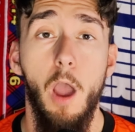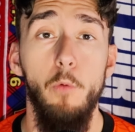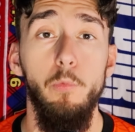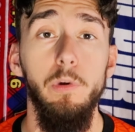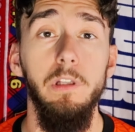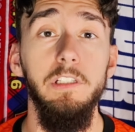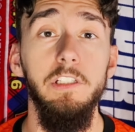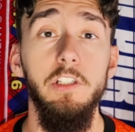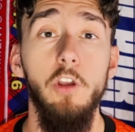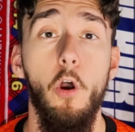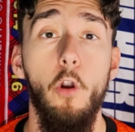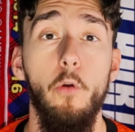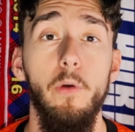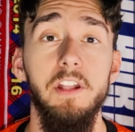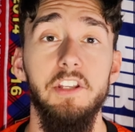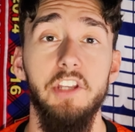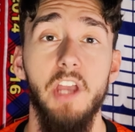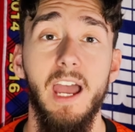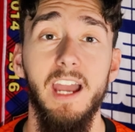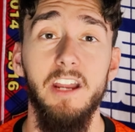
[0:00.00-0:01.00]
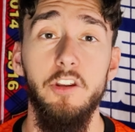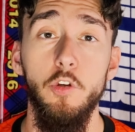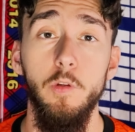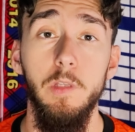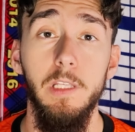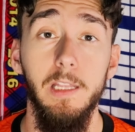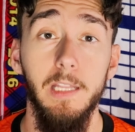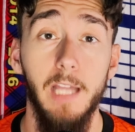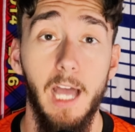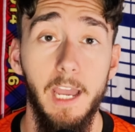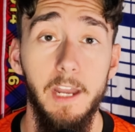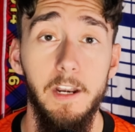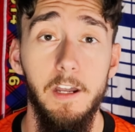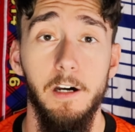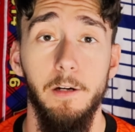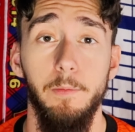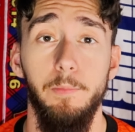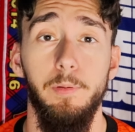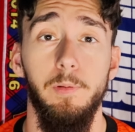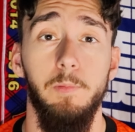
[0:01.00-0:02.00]
how will the Orange actually line
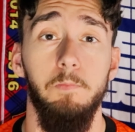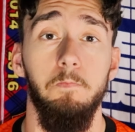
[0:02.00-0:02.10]
up?